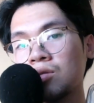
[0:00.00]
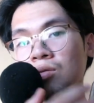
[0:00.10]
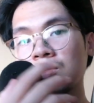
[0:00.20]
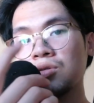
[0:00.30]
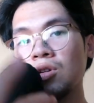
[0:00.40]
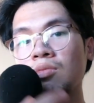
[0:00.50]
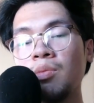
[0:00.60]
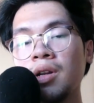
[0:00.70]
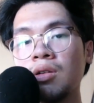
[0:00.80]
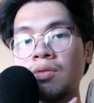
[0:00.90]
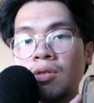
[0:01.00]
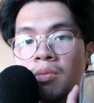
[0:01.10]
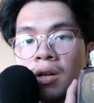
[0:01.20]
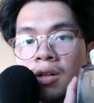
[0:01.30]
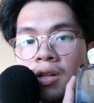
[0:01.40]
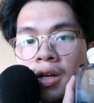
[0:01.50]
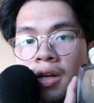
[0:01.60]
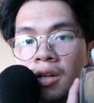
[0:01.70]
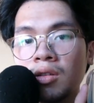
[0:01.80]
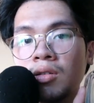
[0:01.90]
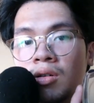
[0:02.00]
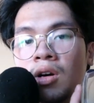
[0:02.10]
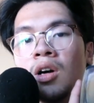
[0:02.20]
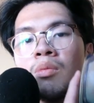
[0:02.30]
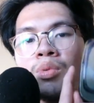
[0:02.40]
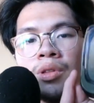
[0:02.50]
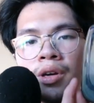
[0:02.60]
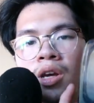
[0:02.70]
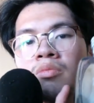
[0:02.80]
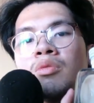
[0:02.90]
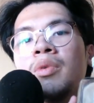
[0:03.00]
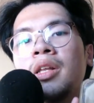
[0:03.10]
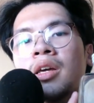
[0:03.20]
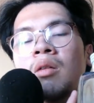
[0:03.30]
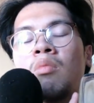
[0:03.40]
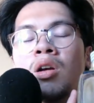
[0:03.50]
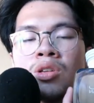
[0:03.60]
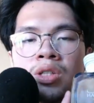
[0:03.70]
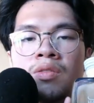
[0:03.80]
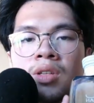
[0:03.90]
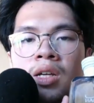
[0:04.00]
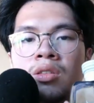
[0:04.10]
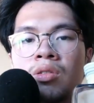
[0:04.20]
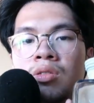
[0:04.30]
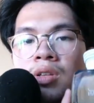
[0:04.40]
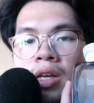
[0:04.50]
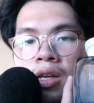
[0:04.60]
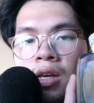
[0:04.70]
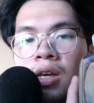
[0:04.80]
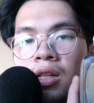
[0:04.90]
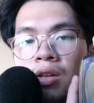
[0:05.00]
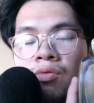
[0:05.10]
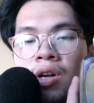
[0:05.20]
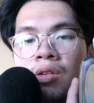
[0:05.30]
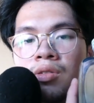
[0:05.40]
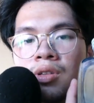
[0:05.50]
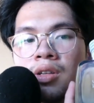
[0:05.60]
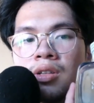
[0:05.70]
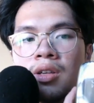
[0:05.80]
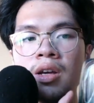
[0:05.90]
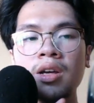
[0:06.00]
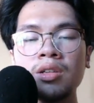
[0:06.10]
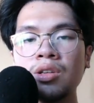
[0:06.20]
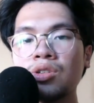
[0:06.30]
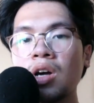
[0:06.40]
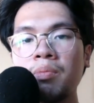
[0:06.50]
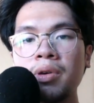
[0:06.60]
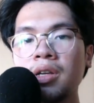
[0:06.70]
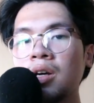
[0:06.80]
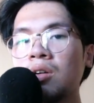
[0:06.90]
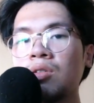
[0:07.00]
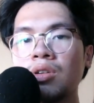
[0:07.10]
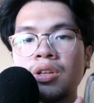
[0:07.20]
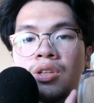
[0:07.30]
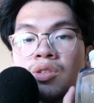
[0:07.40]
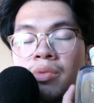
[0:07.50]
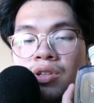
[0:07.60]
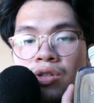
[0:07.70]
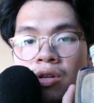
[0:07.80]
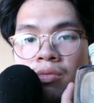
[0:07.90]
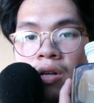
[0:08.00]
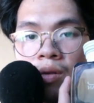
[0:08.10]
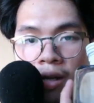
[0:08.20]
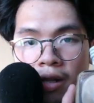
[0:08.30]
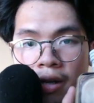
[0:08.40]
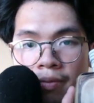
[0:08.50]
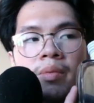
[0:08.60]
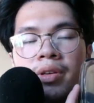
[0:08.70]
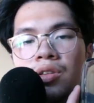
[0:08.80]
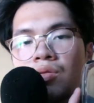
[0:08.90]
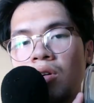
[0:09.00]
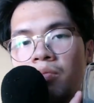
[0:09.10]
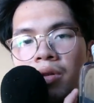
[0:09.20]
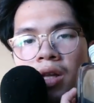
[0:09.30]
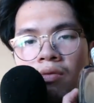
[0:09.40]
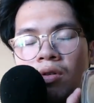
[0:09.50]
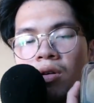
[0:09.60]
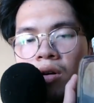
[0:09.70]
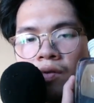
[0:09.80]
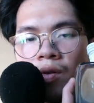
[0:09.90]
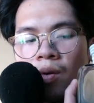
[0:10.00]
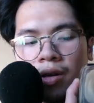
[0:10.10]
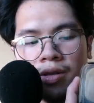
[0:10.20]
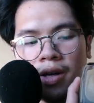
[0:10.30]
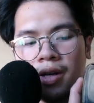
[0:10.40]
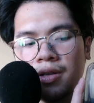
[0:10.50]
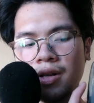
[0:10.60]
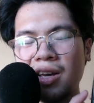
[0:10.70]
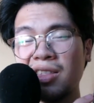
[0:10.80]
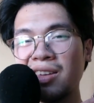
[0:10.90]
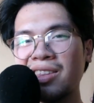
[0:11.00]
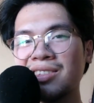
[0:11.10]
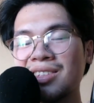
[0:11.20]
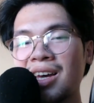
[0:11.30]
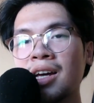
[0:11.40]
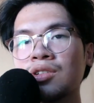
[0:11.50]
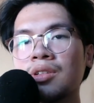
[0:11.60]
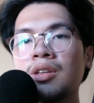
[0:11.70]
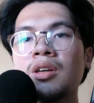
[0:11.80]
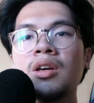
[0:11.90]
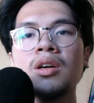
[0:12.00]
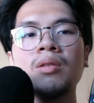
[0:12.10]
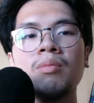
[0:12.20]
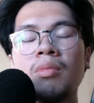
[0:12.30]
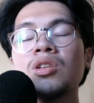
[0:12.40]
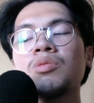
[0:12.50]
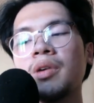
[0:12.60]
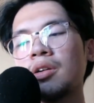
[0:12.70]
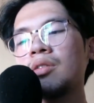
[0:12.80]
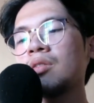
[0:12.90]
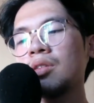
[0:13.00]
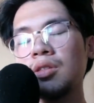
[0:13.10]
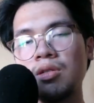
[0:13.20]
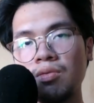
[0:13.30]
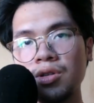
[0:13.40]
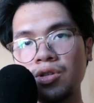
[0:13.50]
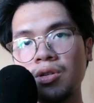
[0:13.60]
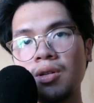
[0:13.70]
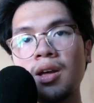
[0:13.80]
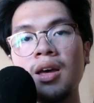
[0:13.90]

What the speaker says: Kung gusto niyo bumili ng full bottle ng ganito, pwede kayong bumili kay Mark Joseph Santos, aka Elite Fragrances, sa Shopee niya, or you can just message him directly. I'm a strong believer of Hawas Ice and I think this is actually much better than the original.